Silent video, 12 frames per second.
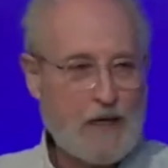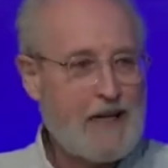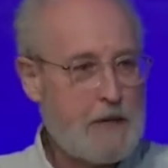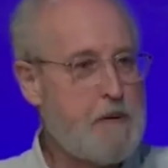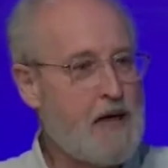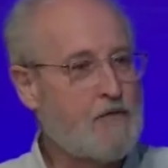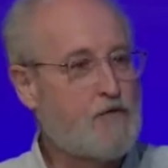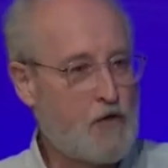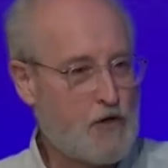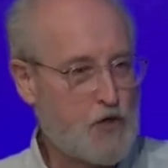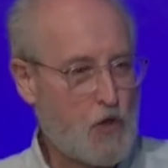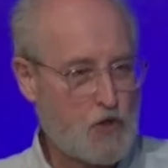really big for
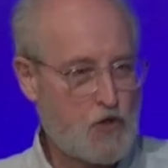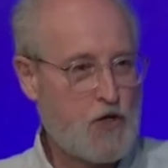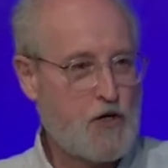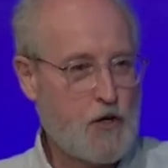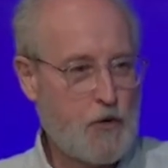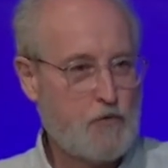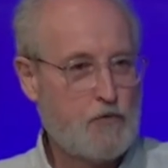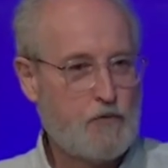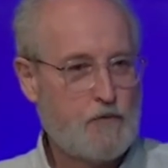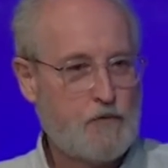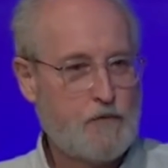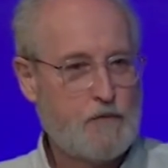the church to do.
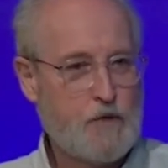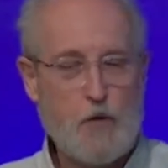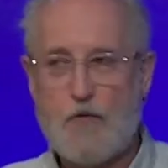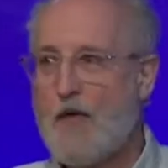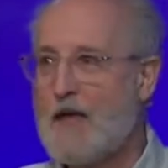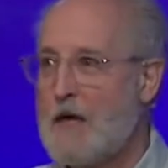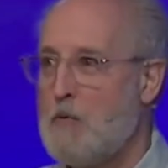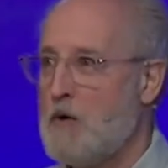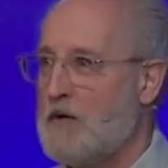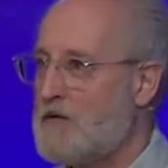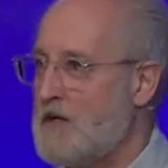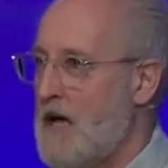You'd think he would
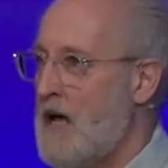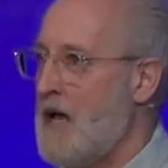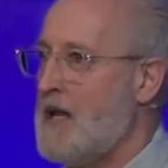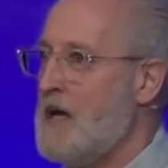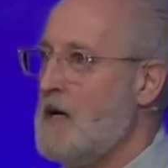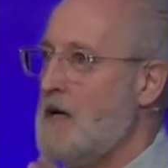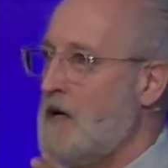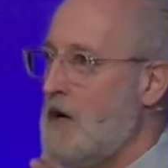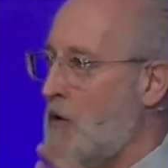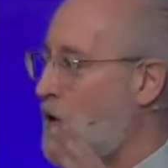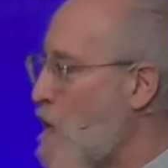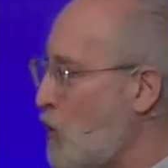have said, you know,
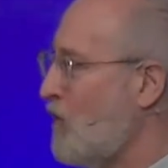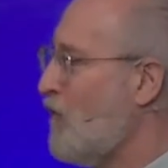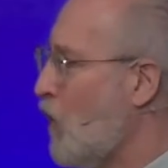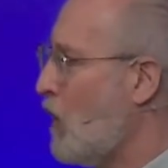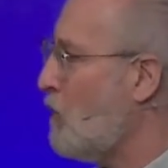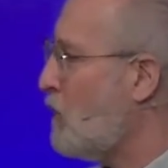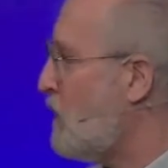go to a foreign